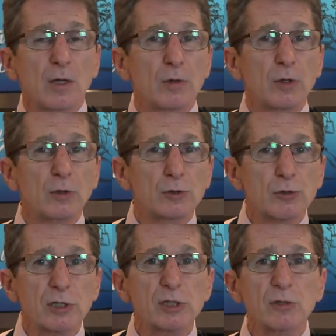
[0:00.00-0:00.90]
The
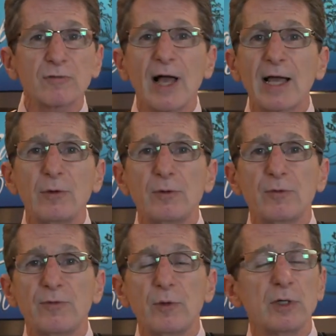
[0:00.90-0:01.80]
nutritional value in your
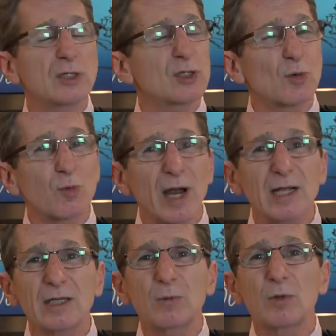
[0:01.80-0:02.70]
food is
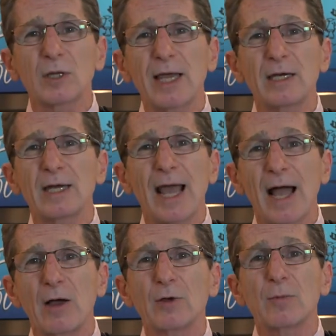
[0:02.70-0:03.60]
directly related to
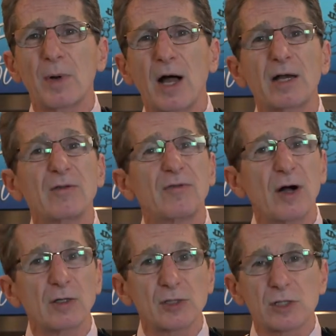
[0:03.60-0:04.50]
how your body
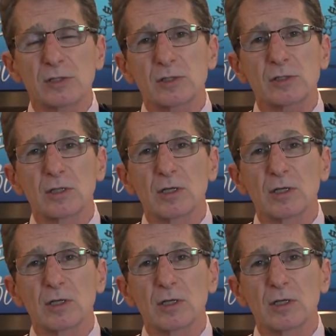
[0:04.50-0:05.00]
functions.